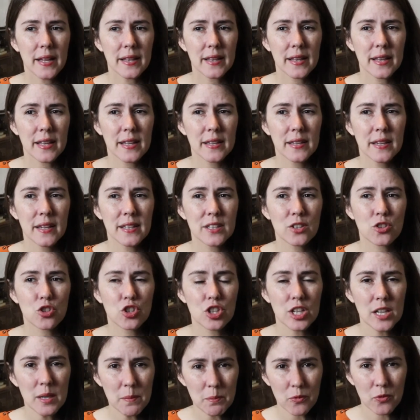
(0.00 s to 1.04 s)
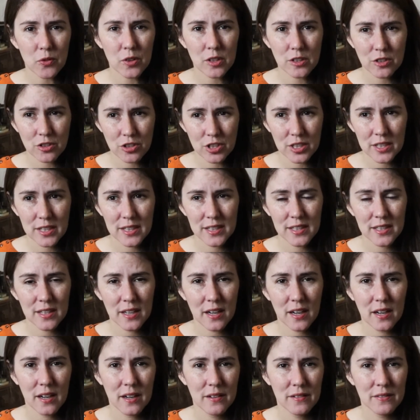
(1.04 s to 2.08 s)
The cheap version
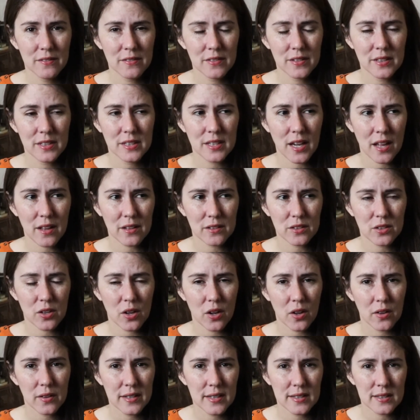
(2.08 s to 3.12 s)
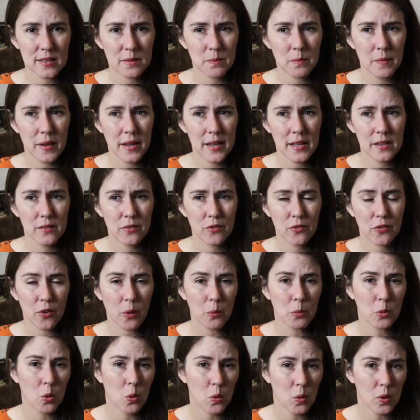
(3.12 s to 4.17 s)
of xylitol is made
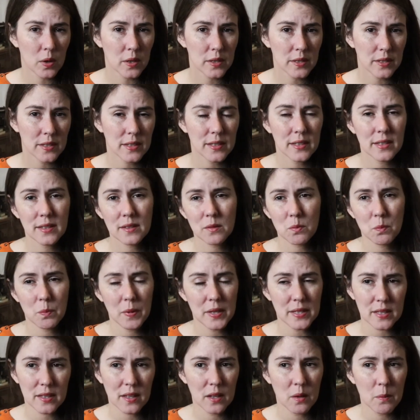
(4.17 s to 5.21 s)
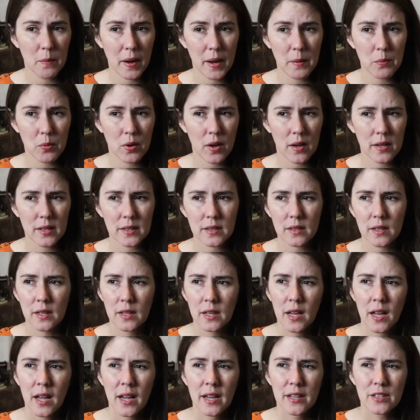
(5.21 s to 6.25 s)
from corn. It's basically a byproduct.
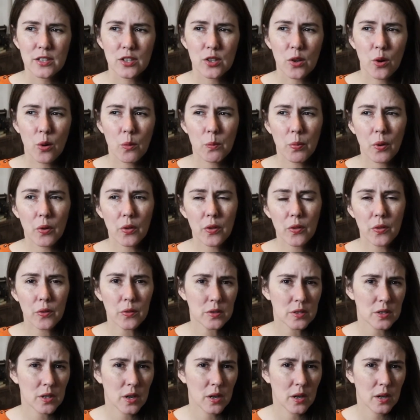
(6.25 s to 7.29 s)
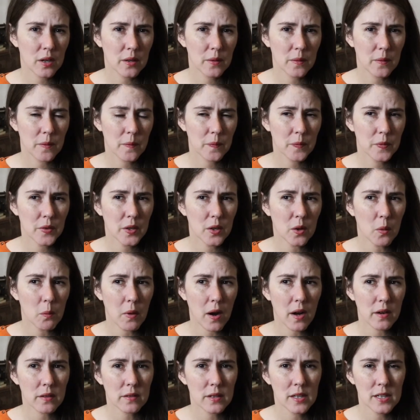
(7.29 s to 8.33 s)
So both of those are, you know,
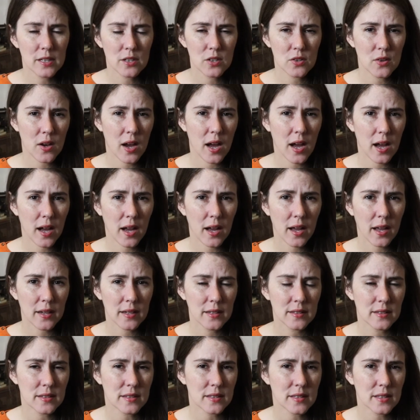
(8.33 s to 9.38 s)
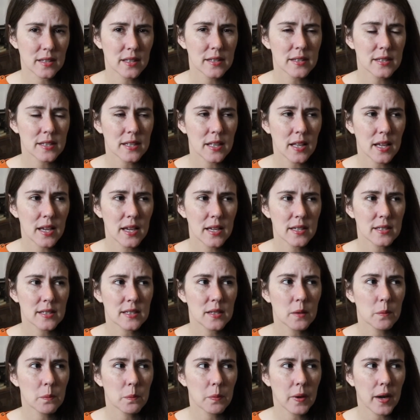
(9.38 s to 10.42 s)
moderate to high in
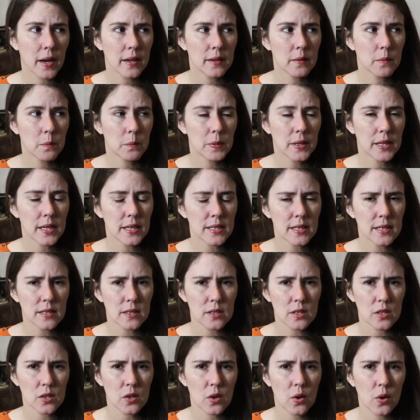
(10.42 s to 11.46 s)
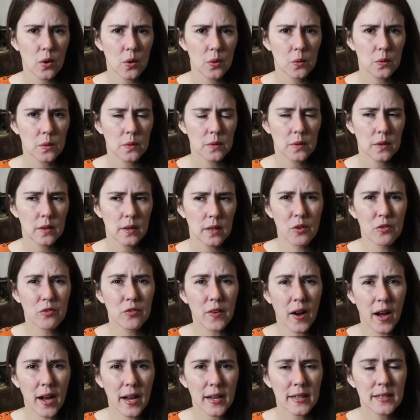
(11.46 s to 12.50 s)
salicylates, but because it's so
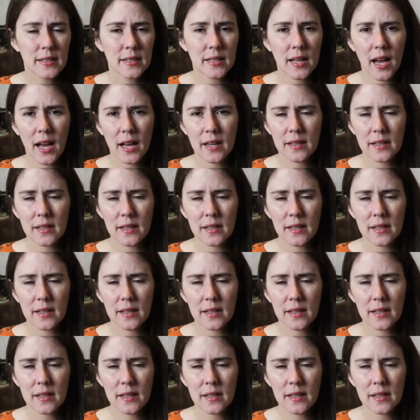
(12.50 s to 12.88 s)
refined,